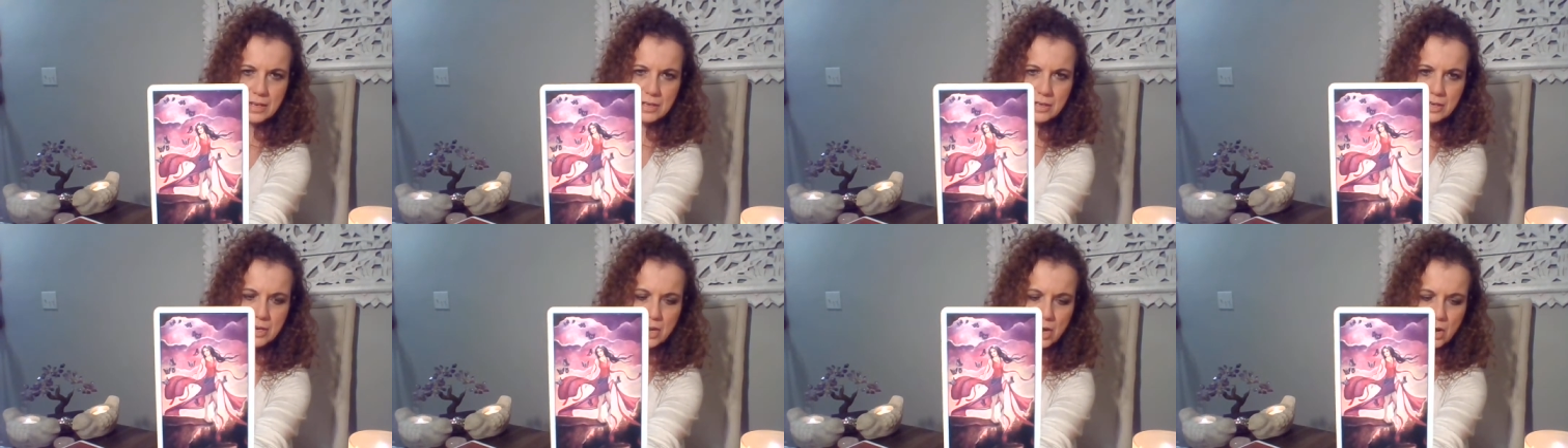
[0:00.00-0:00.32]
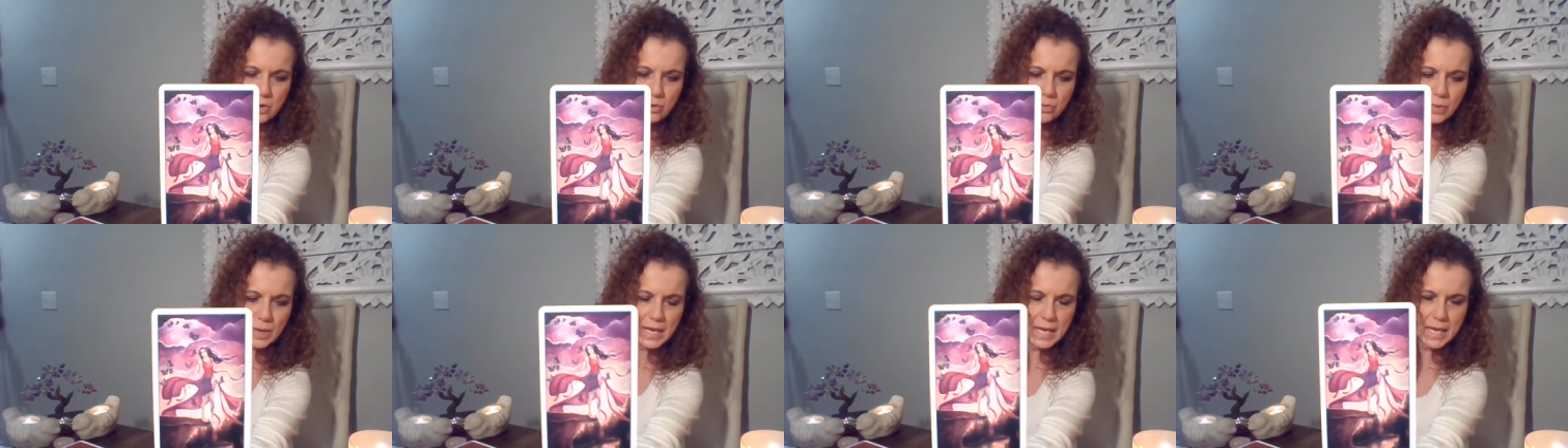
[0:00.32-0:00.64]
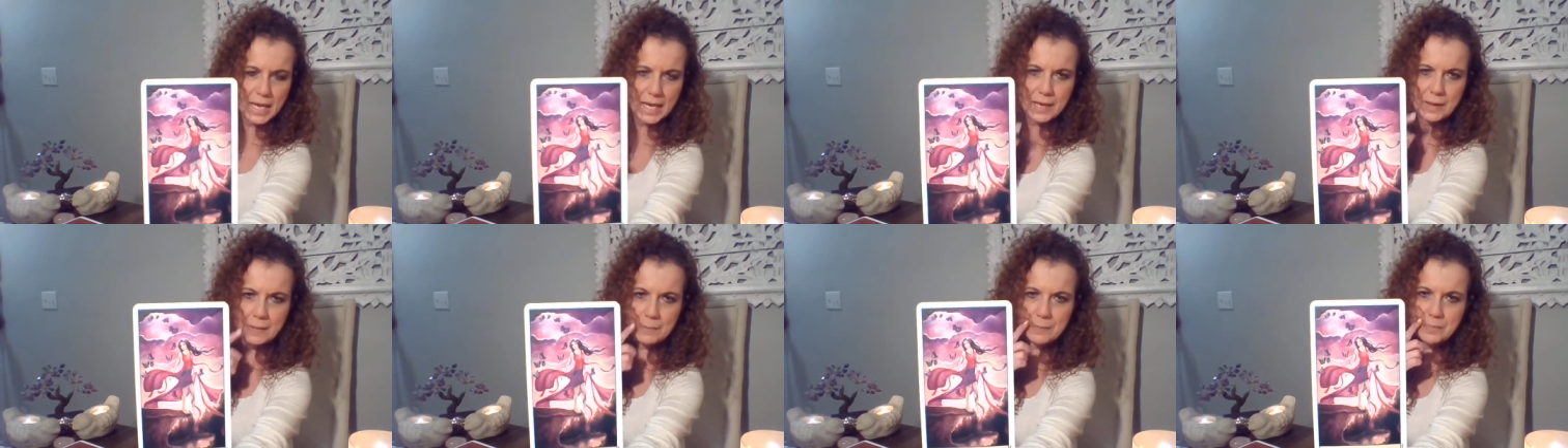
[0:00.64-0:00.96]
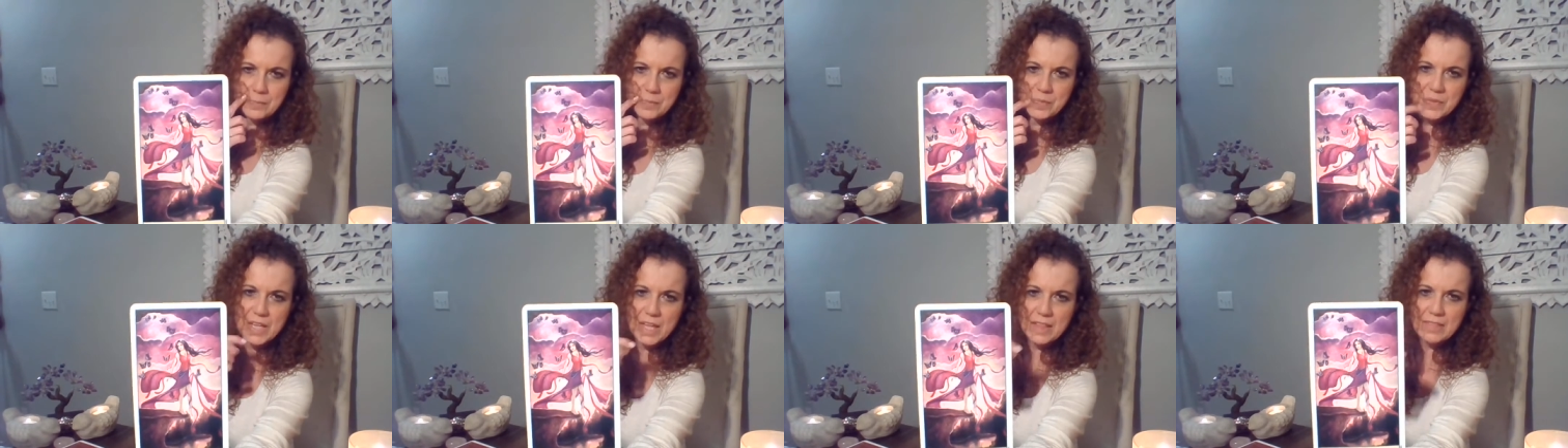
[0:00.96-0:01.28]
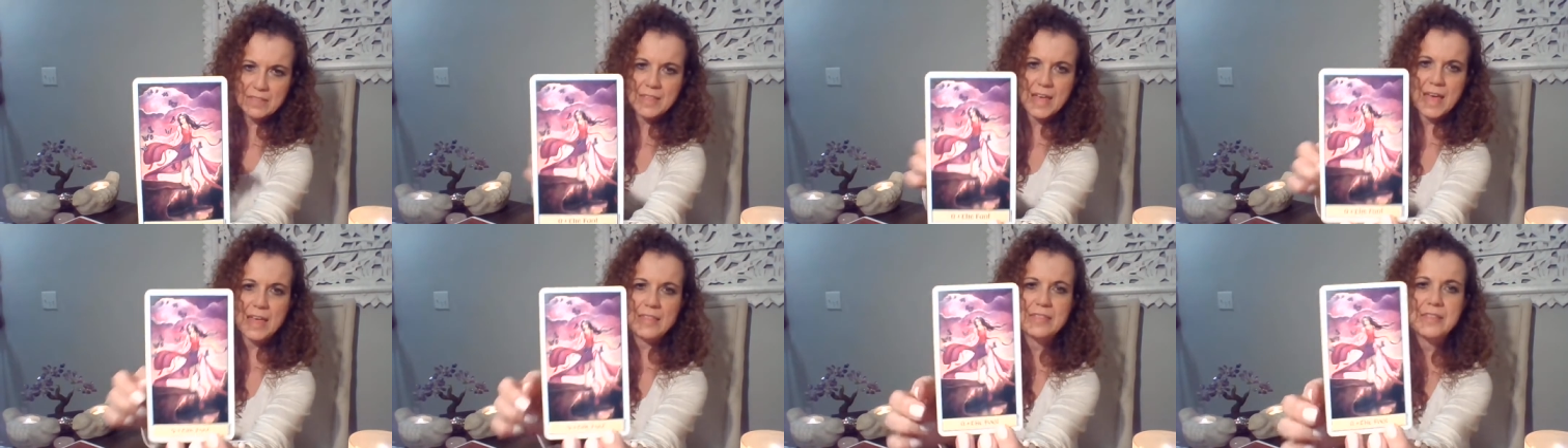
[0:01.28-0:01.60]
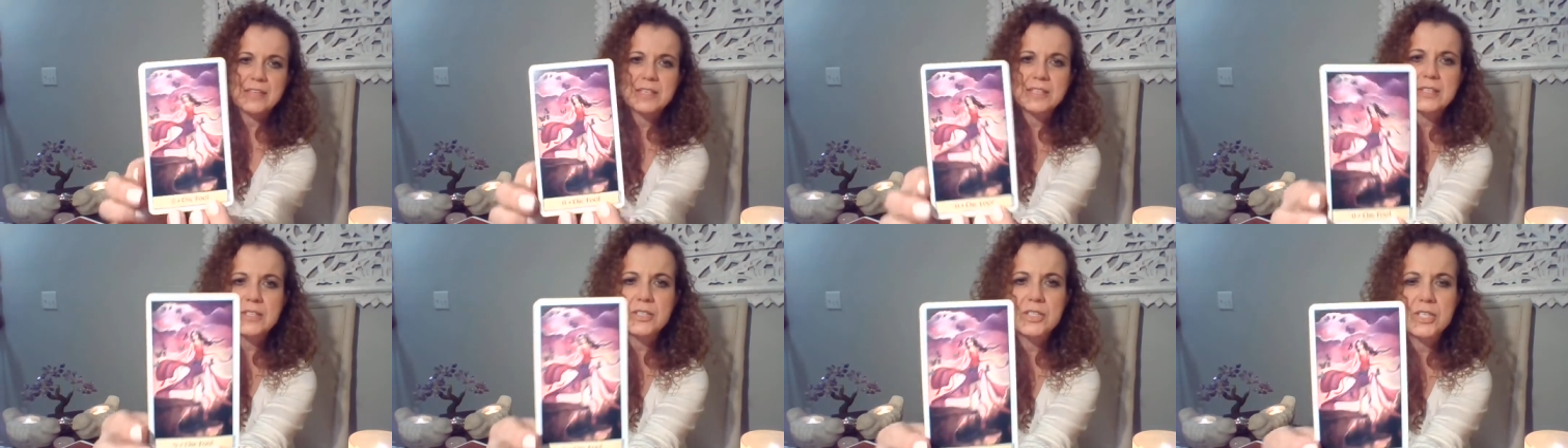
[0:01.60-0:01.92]
knowing that
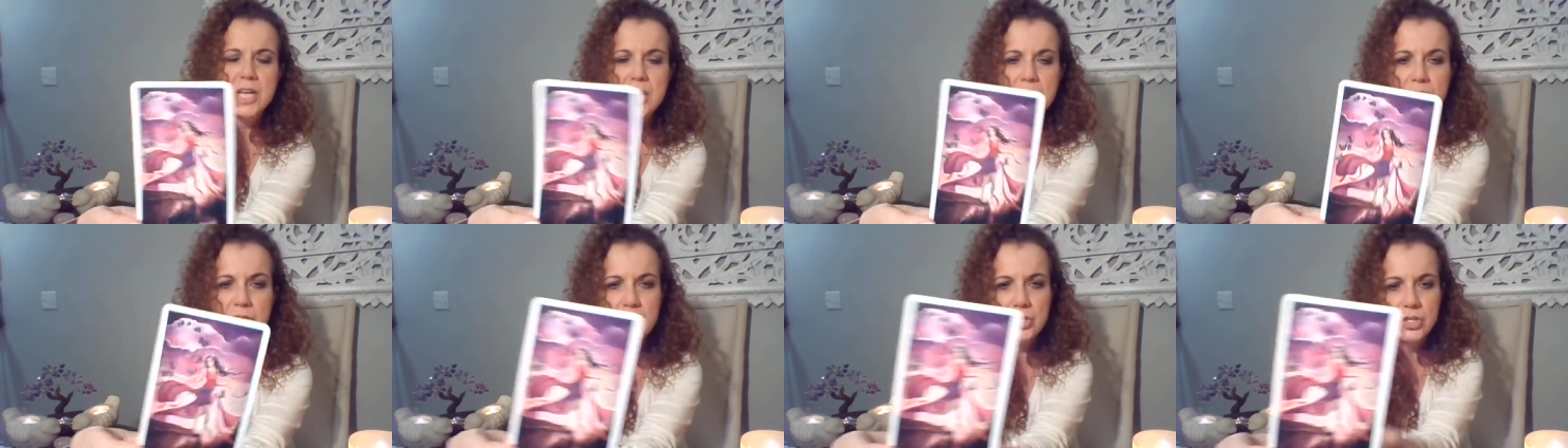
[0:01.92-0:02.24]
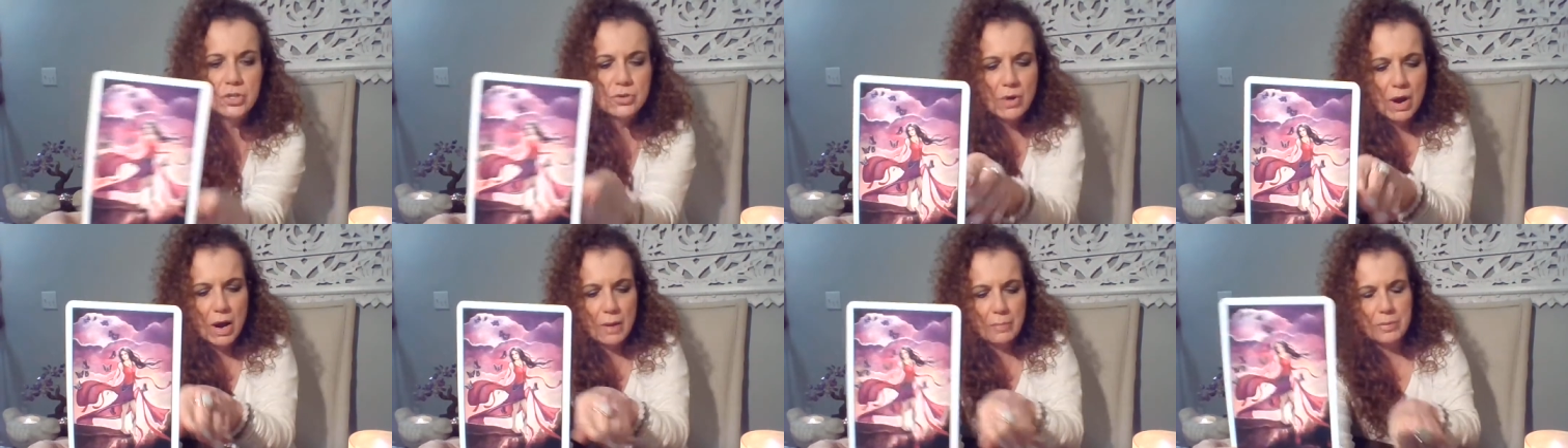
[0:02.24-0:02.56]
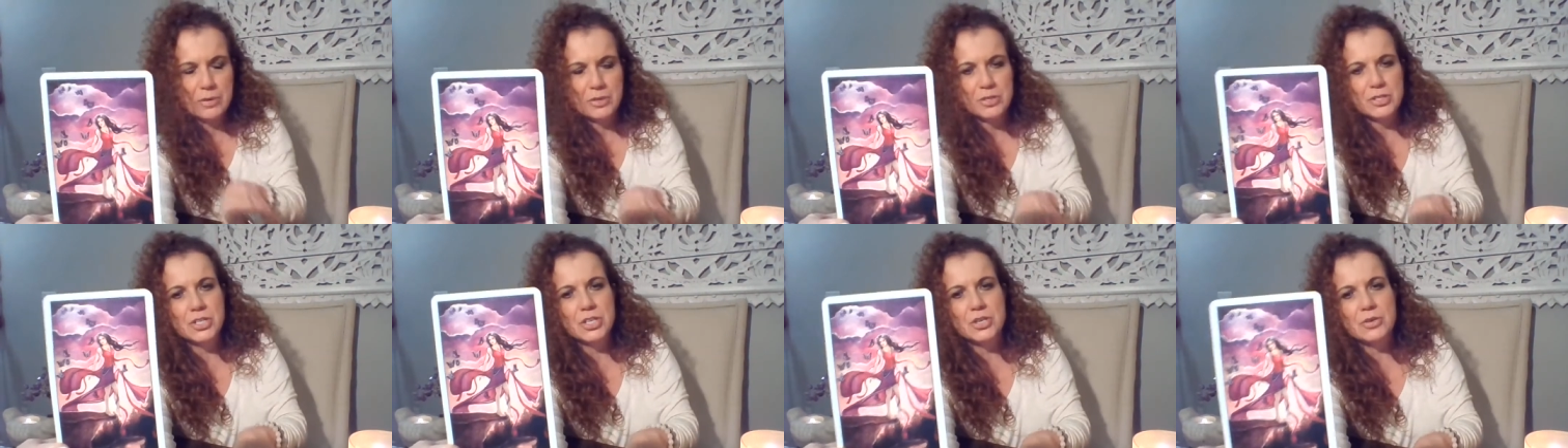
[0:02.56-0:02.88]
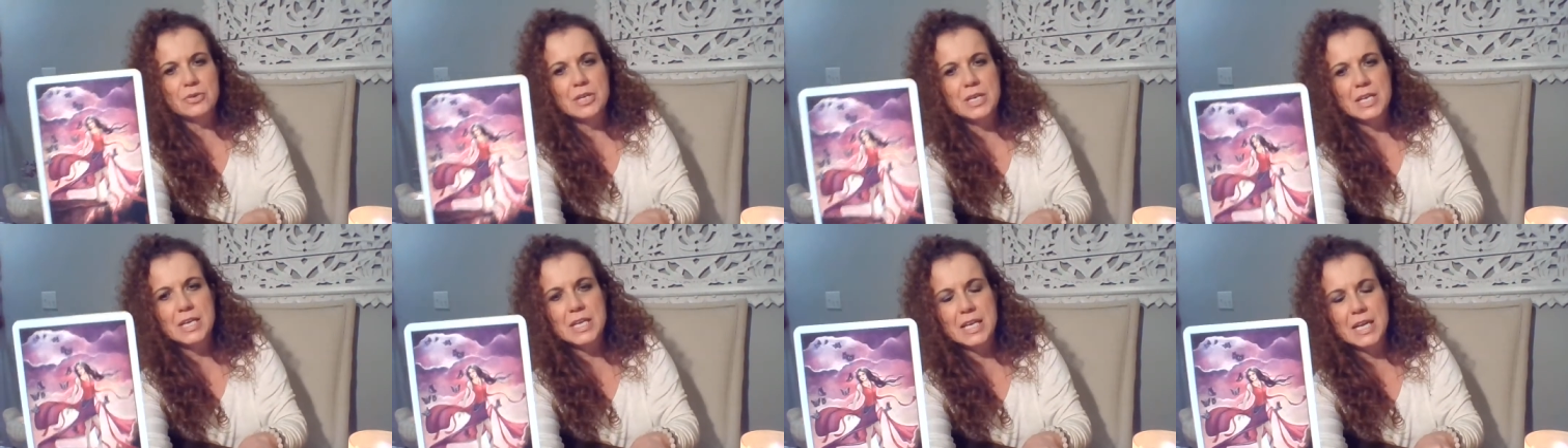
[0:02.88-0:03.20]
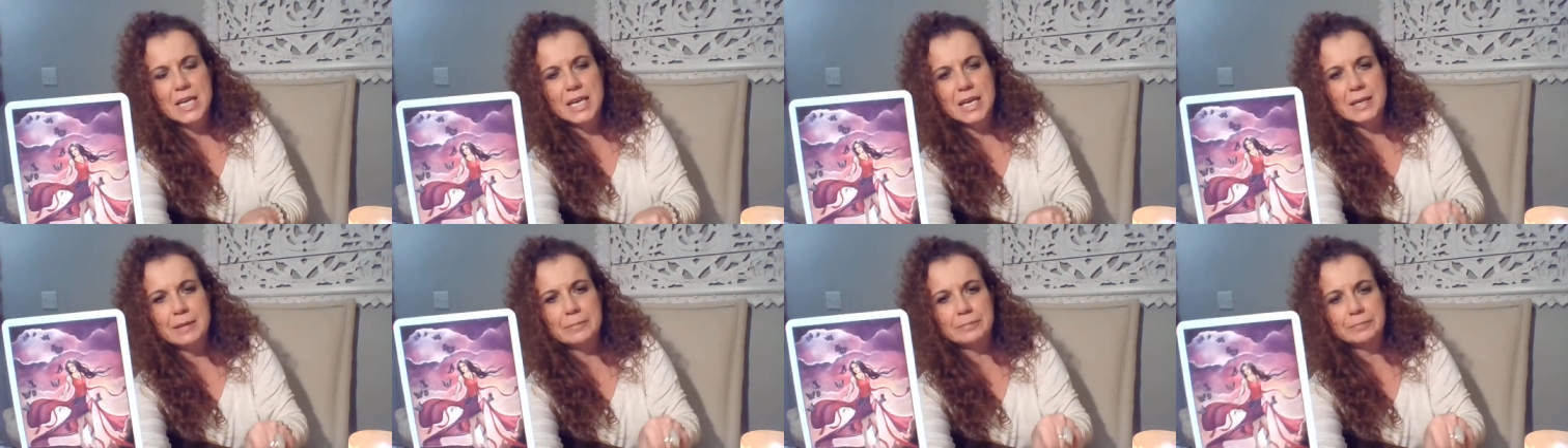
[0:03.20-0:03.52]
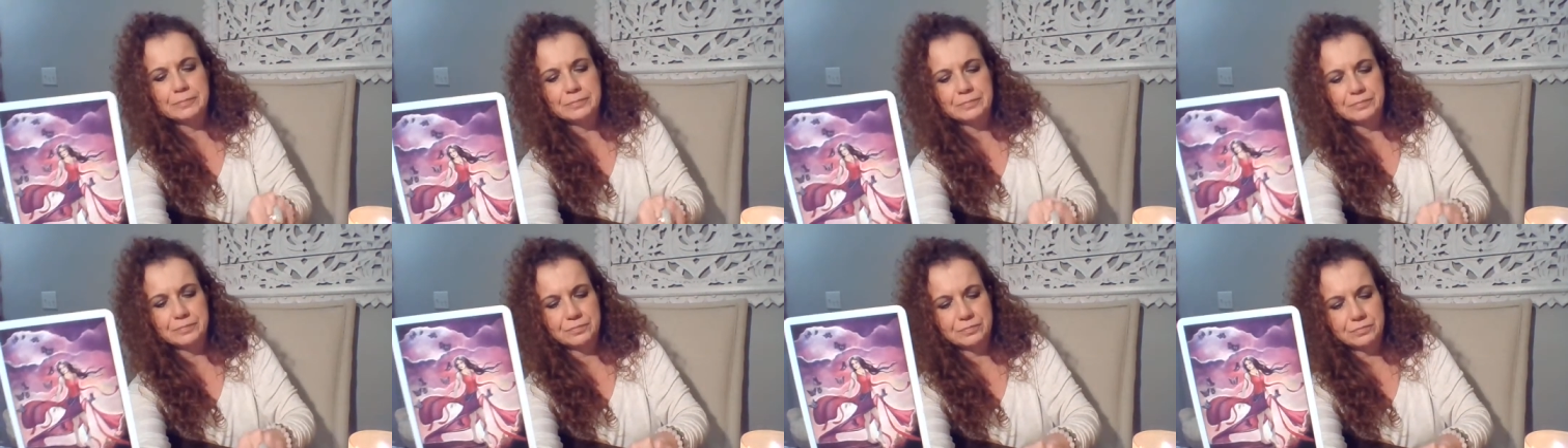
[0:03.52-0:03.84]
this new opportunity,